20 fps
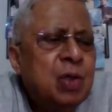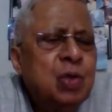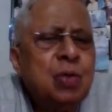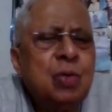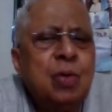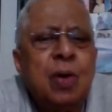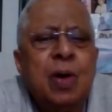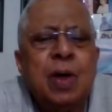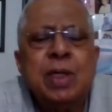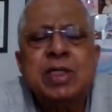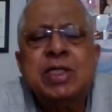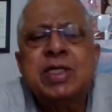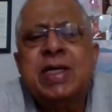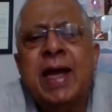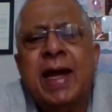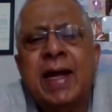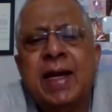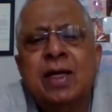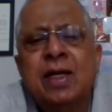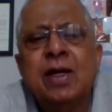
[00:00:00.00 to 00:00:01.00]
Towards
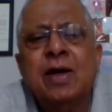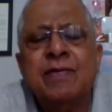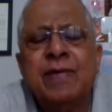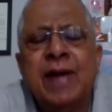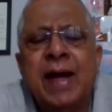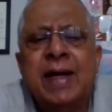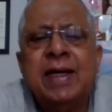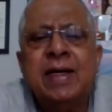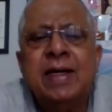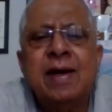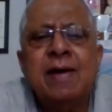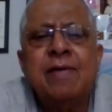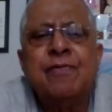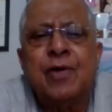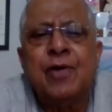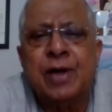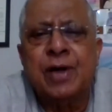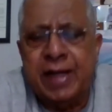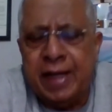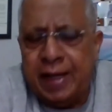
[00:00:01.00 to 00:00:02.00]
the end of nineteen
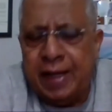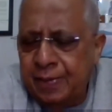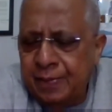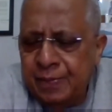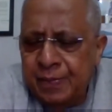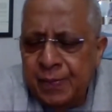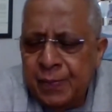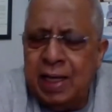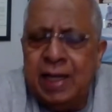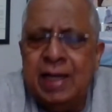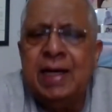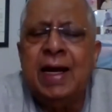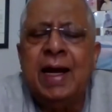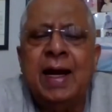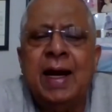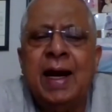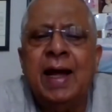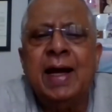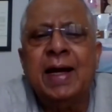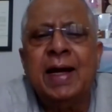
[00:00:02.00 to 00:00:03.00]
forty, he
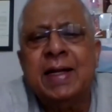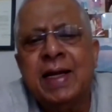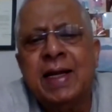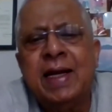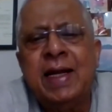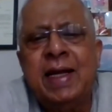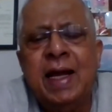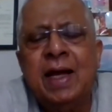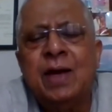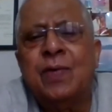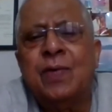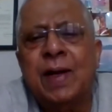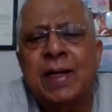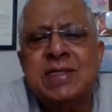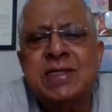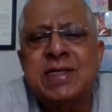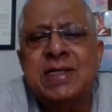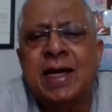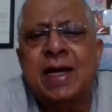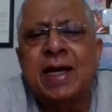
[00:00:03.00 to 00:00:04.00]
declared that he had
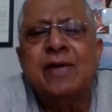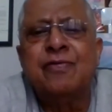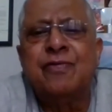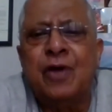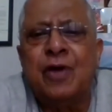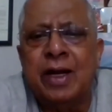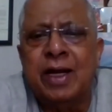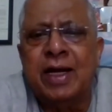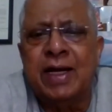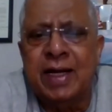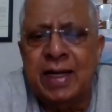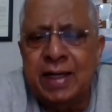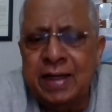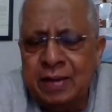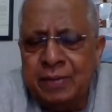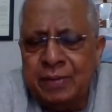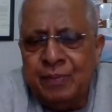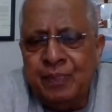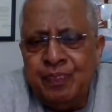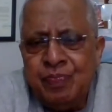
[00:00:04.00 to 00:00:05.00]
once again fallen
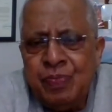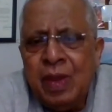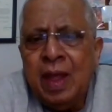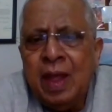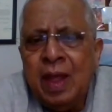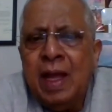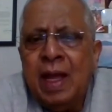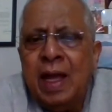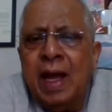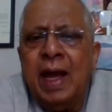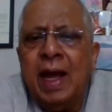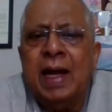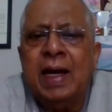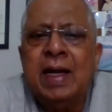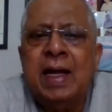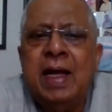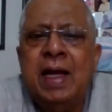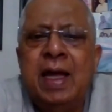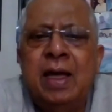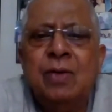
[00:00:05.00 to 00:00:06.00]
ill
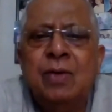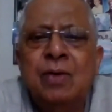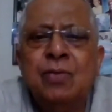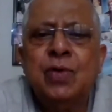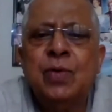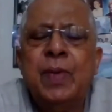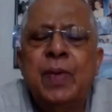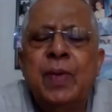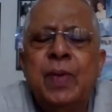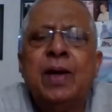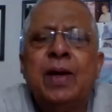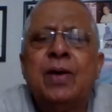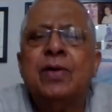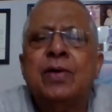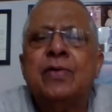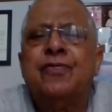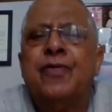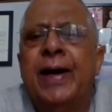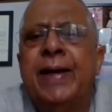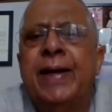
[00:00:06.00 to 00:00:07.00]
and he would be
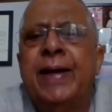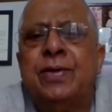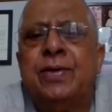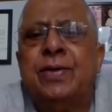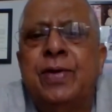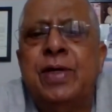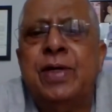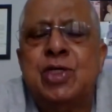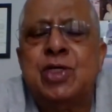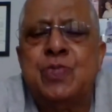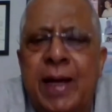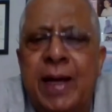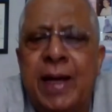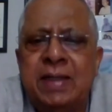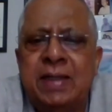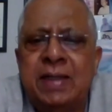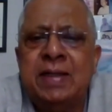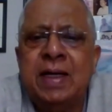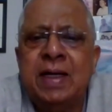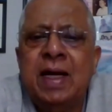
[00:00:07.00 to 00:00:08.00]
confined to his
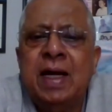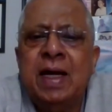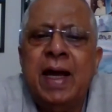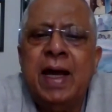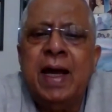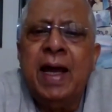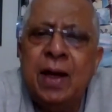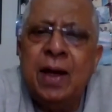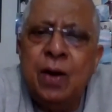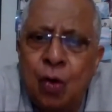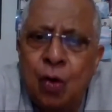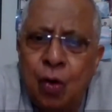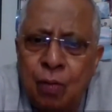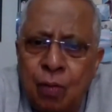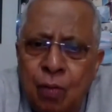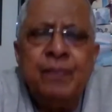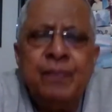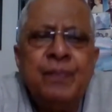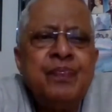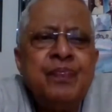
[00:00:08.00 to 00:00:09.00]
bed in
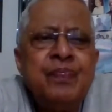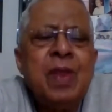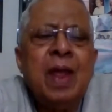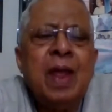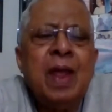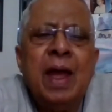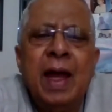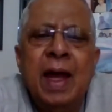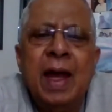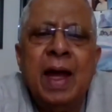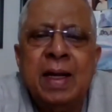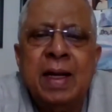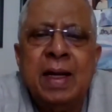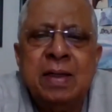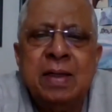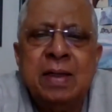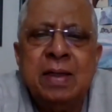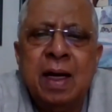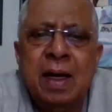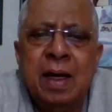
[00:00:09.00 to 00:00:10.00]
home,
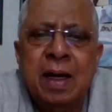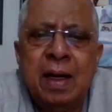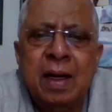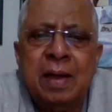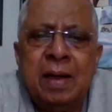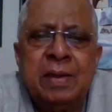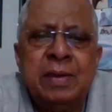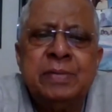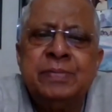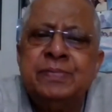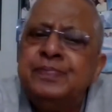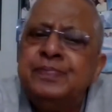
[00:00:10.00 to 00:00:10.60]
and uh,